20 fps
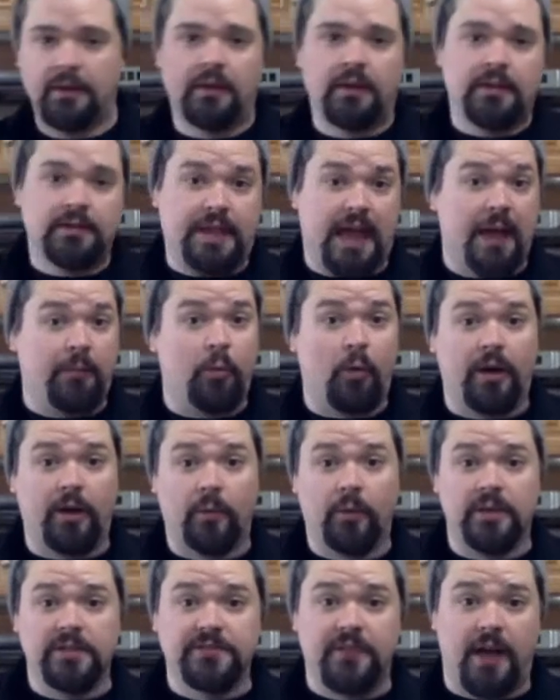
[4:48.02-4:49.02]
Tap water
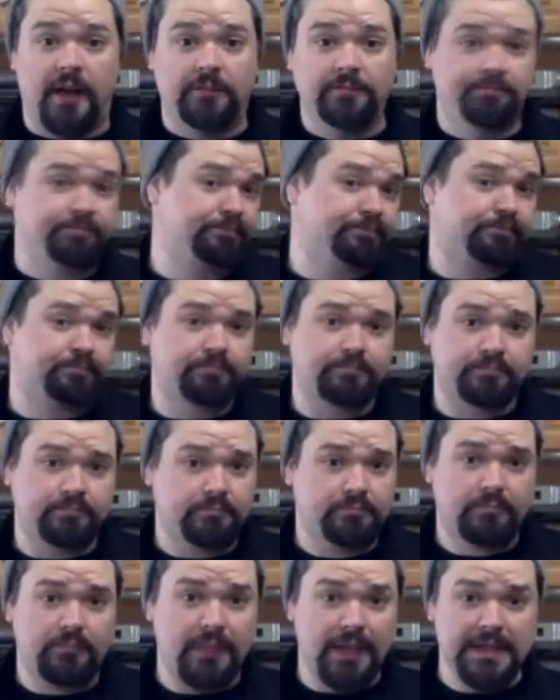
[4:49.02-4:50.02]
works fine.
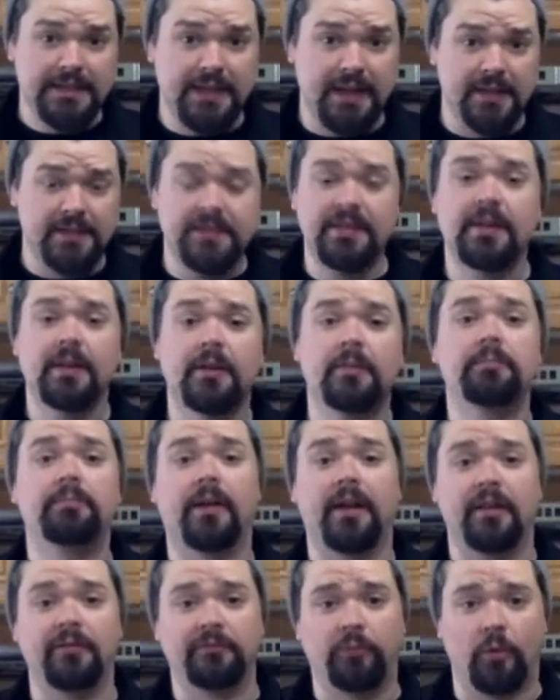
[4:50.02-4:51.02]
It does,
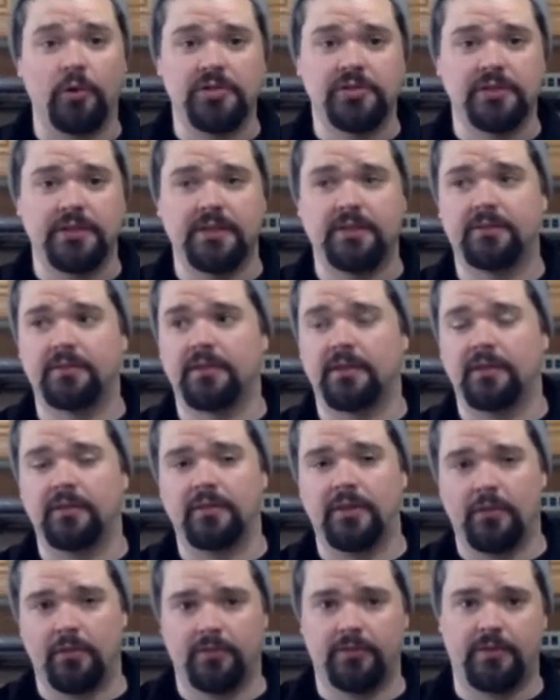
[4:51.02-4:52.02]
but unfortunately
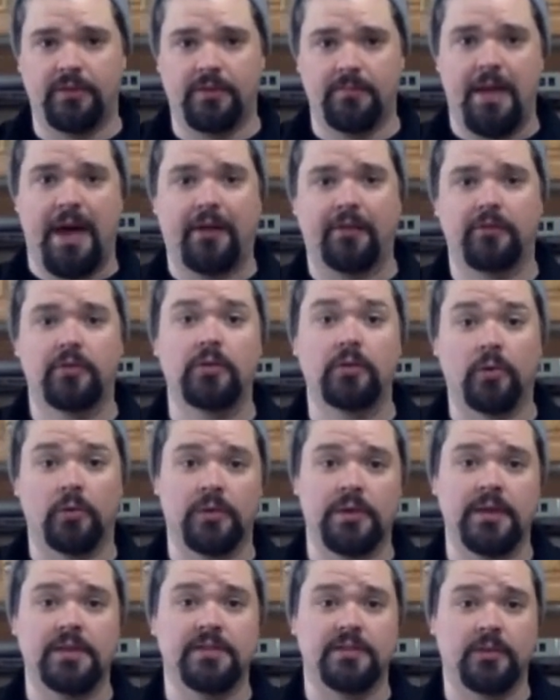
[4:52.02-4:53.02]
the amount of
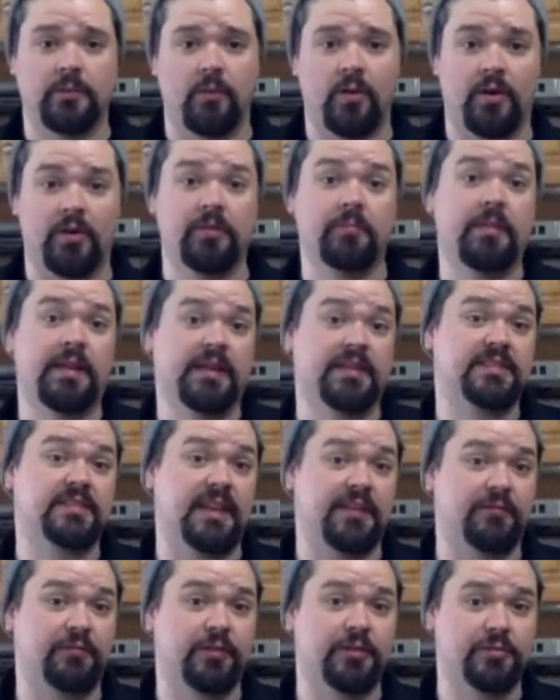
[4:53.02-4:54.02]
chlorine that's in the water to make it
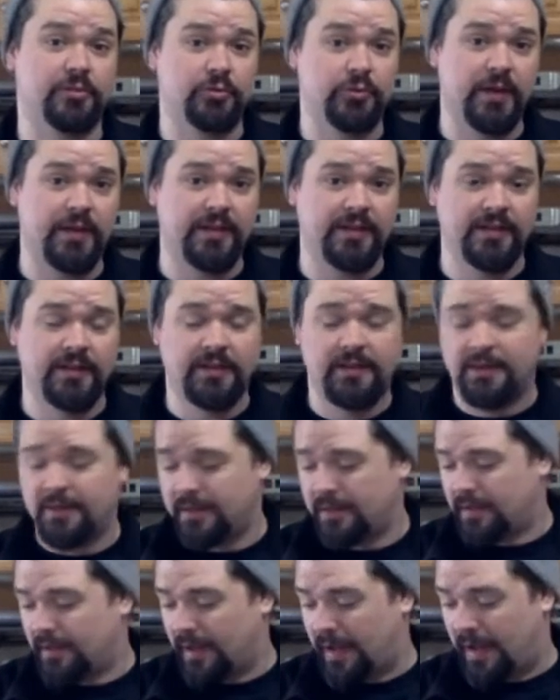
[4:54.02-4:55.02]
safe for us to drink,
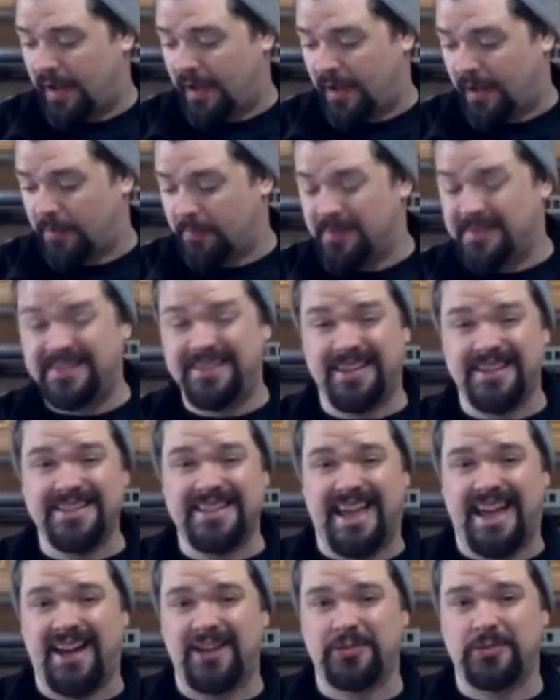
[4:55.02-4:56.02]
it does
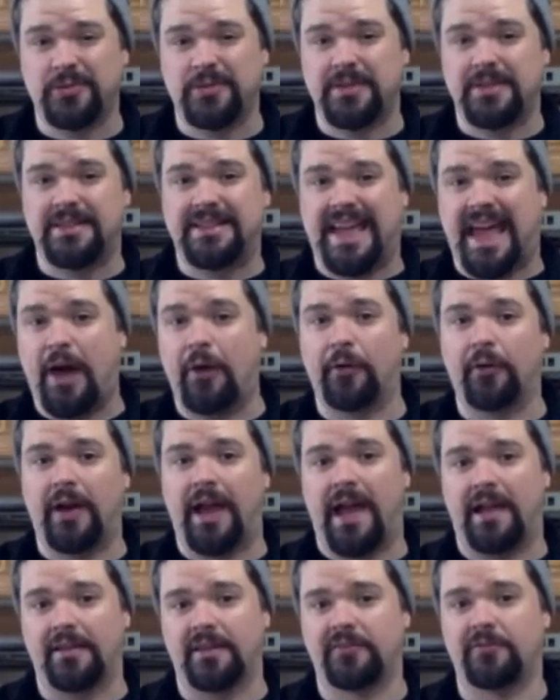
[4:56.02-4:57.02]
actually
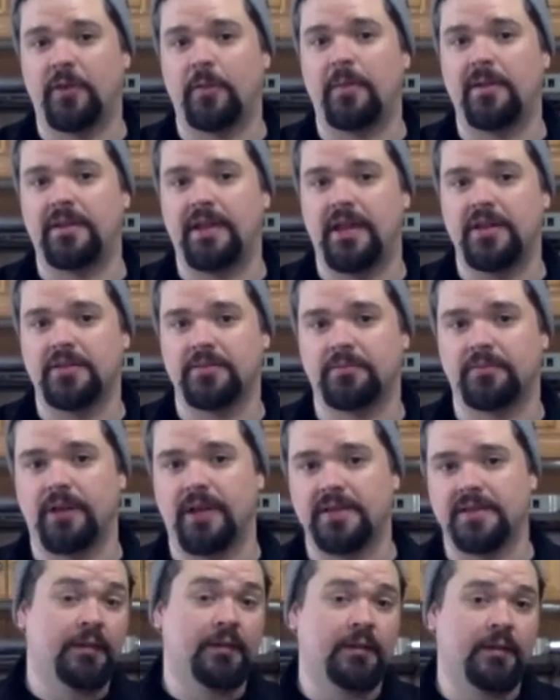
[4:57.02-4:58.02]
counteract the fermentation
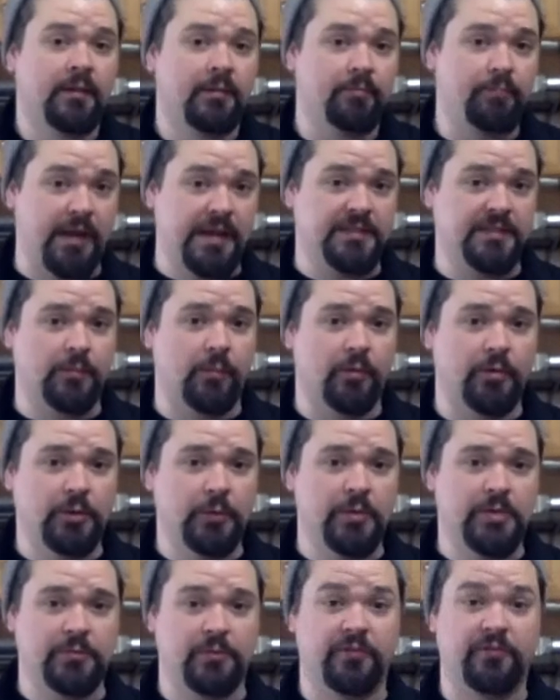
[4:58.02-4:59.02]
process. Basically what we're
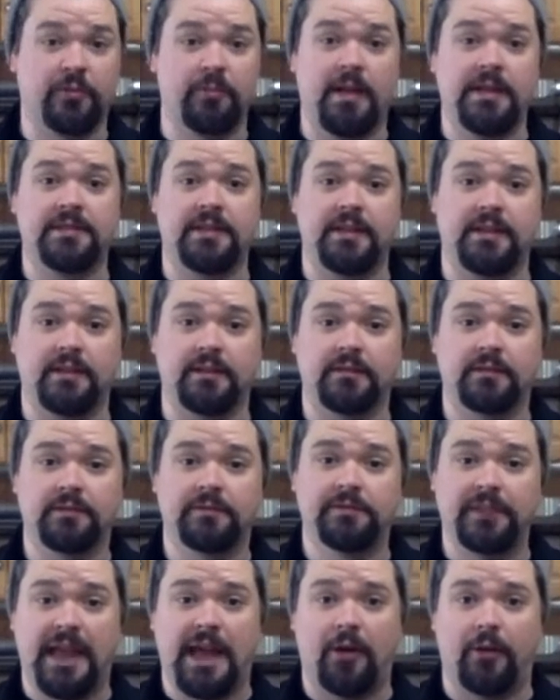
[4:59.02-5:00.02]
doing is we're fermenting
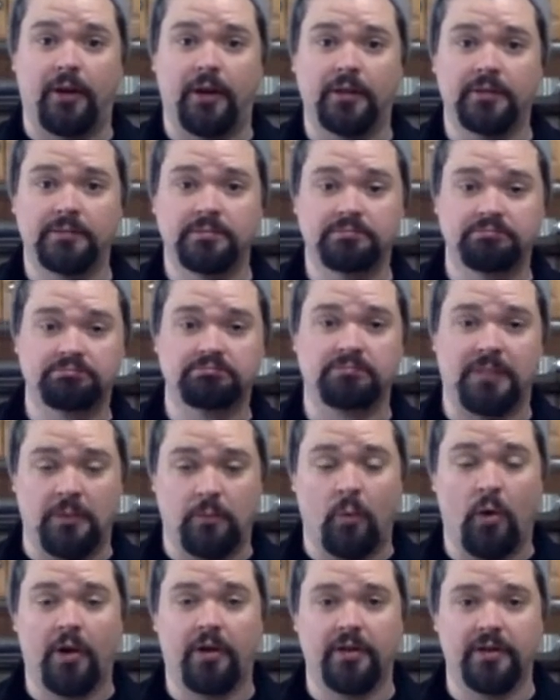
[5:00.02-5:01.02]
flour and
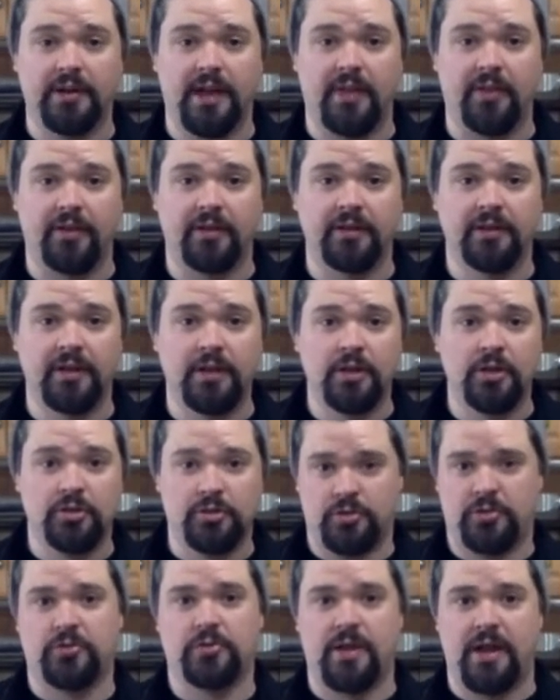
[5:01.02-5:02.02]
water together to
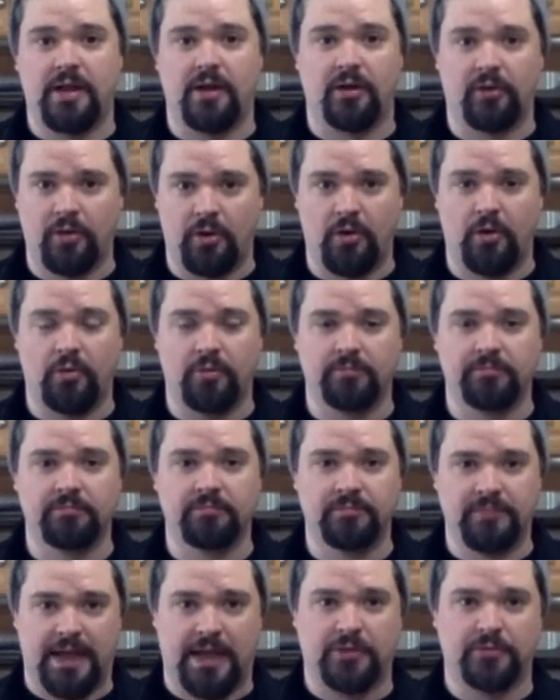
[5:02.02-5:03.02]
create our own
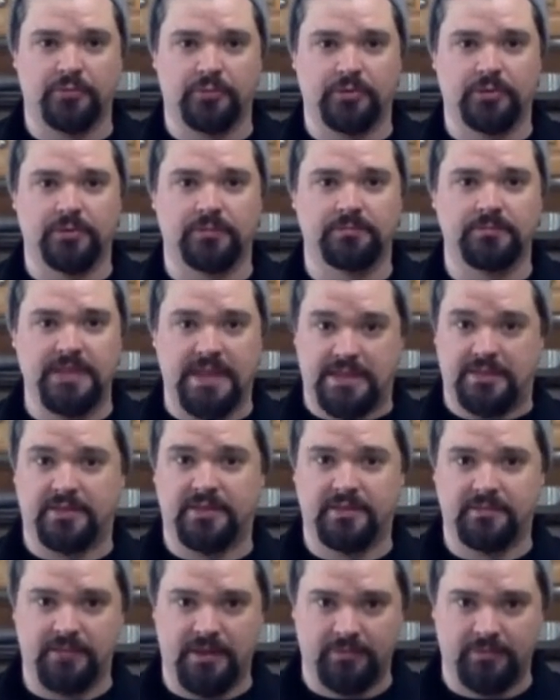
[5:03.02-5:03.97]
natural yeast.